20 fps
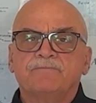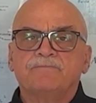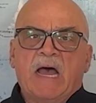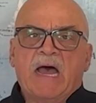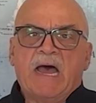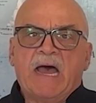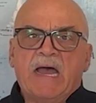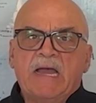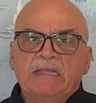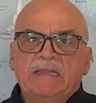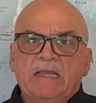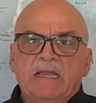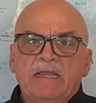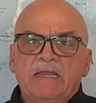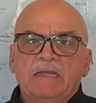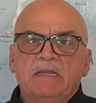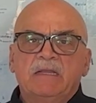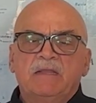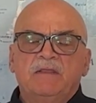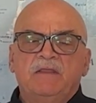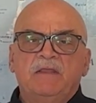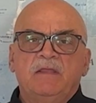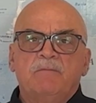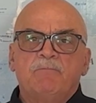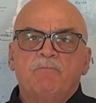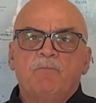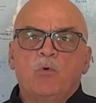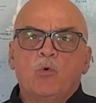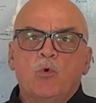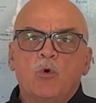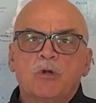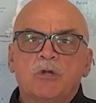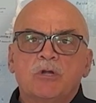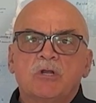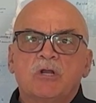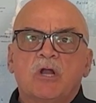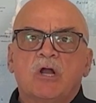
Highlight the important